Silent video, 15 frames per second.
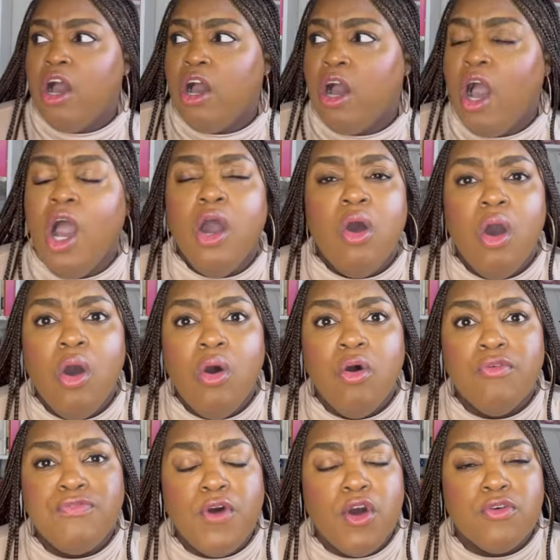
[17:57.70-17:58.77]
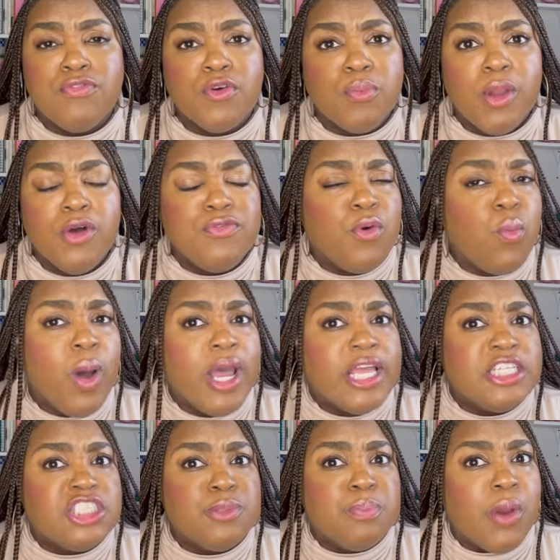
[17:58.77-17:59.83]
Oh, for real, for what?
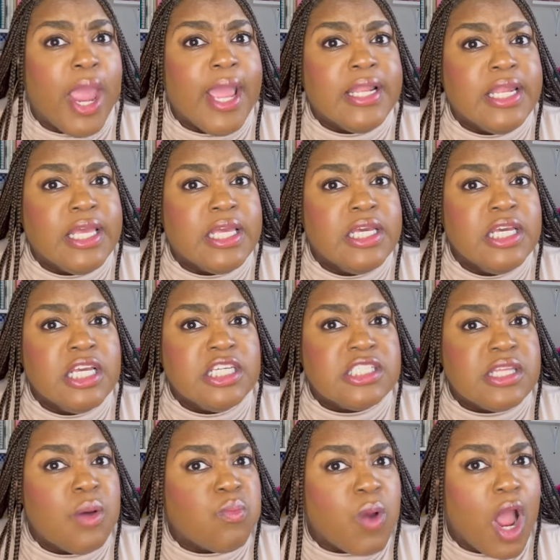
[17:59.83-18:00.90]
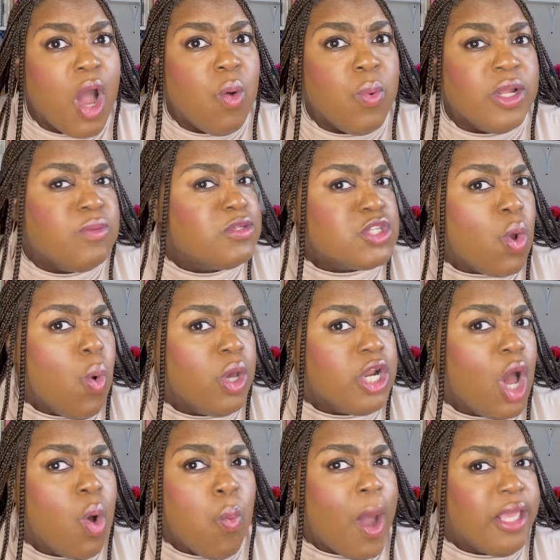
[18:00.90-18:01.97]
Is she pregnant? Is something wrong with it? What's going
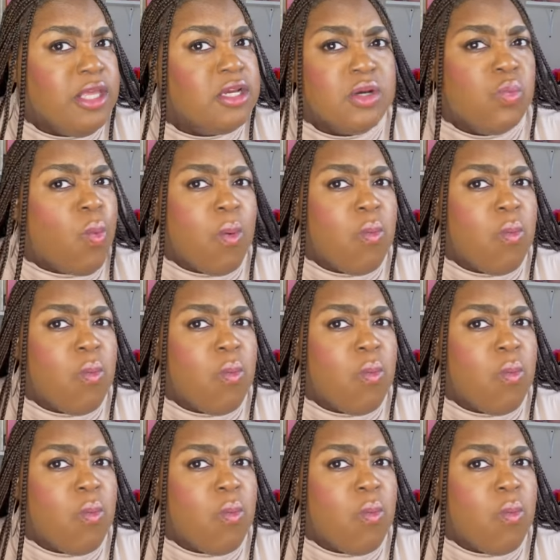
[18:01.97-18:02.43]
on?